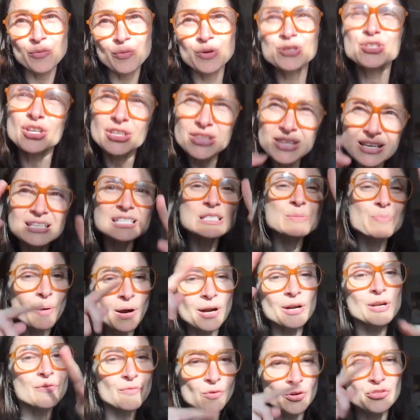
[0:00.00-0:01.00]
Which I think is
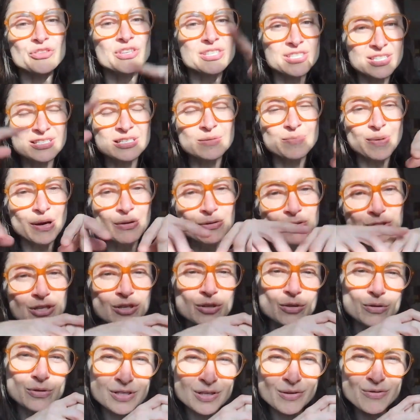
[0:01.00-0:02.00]
part of what this is about
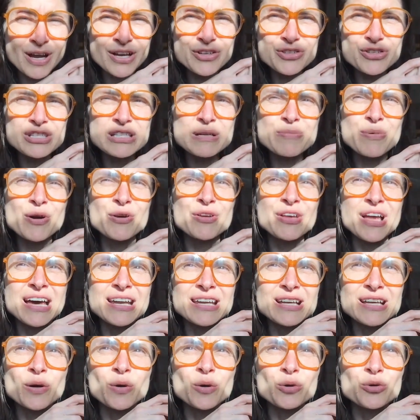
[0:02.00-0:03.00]
too. So not just about
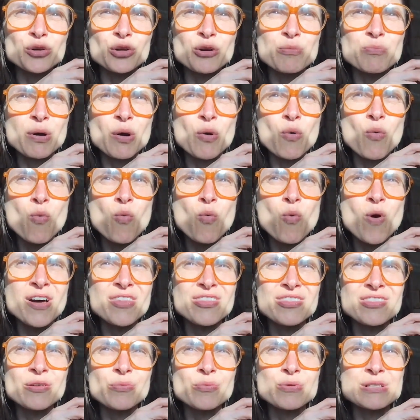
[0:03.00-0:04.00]
getting older, but
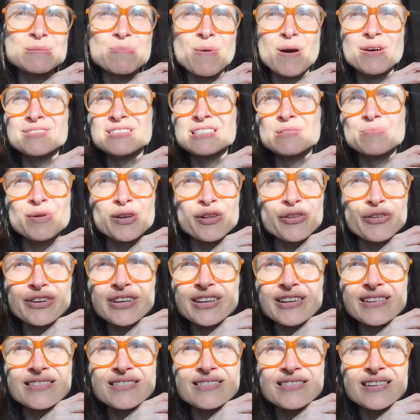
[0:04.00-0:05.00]
what the
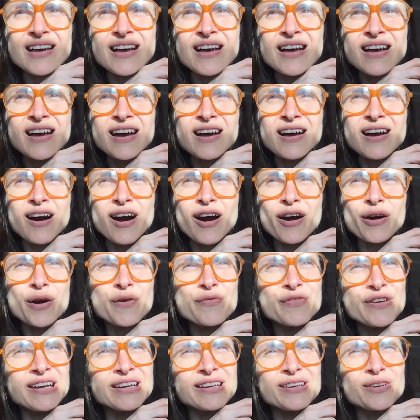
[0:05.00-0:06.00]
responsibilities
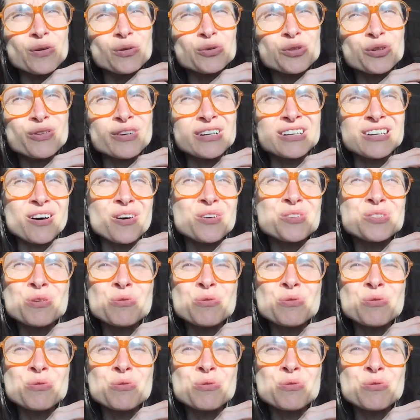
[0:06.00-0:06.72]
are of getting older, and